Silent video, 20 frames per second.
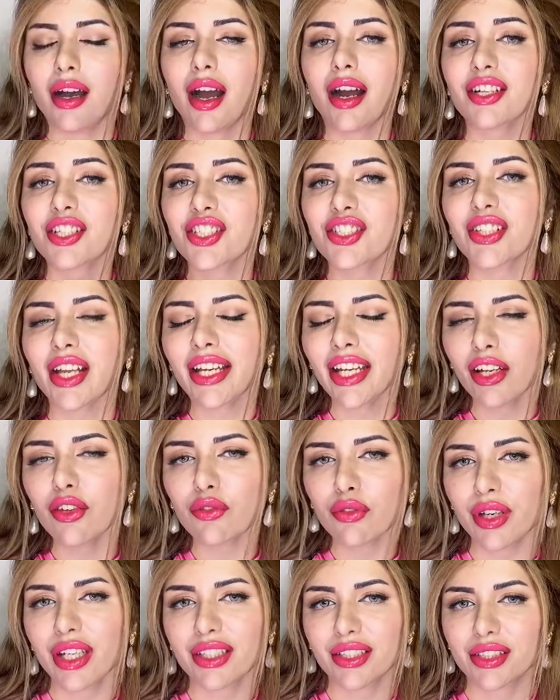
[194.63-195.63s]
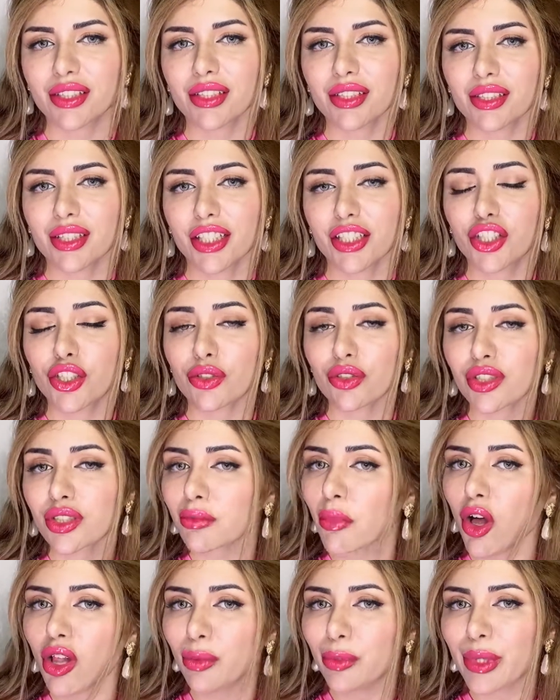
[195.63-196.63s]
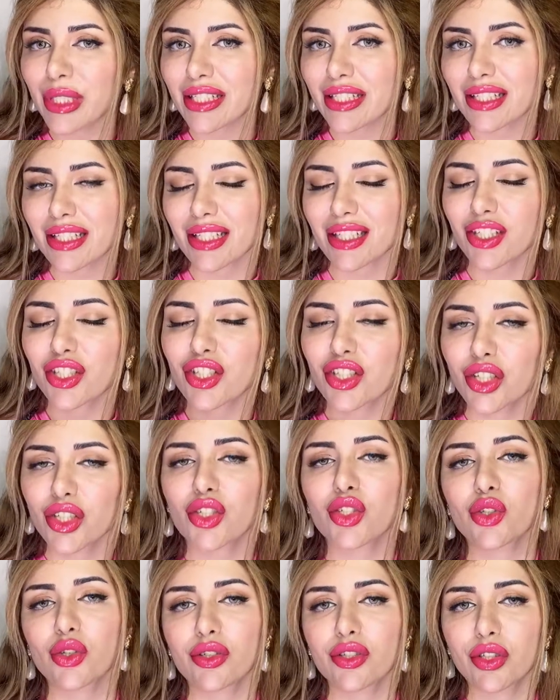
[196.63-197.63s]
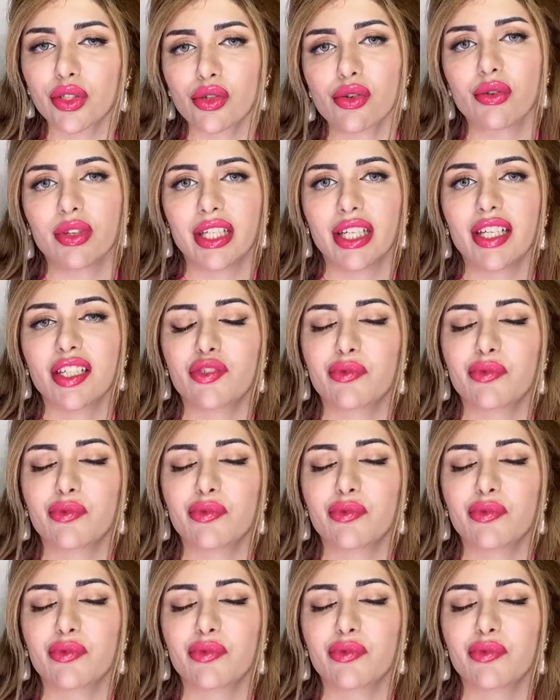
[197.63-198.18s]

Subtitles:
Our second reason that your small business is just not growing is